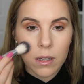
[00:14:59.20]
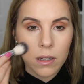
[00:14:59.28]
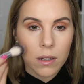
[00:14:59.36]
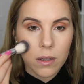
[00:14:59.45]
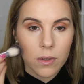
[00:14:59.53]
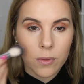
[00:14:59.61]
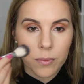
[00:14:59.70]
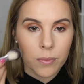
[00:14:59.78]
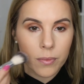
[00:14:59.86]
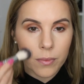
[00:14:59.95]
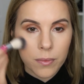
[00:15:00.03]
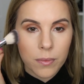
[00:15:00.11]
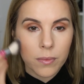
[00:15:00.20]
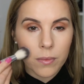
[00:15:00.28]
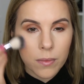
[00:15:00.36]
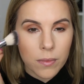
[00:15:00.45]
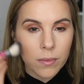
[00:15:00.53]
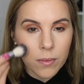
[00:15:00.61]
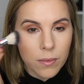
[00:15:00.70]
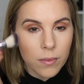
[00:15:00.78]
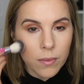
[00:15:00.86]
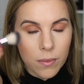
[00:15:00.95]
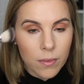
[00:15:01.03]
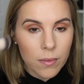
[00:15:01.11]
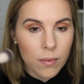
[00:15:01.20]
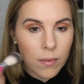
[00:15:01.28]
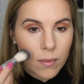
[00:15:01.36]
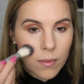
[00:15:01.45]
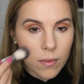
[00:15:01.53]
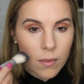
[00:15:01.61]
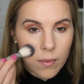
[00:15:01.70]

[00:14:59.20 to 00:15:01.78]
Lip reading: Nothing is said.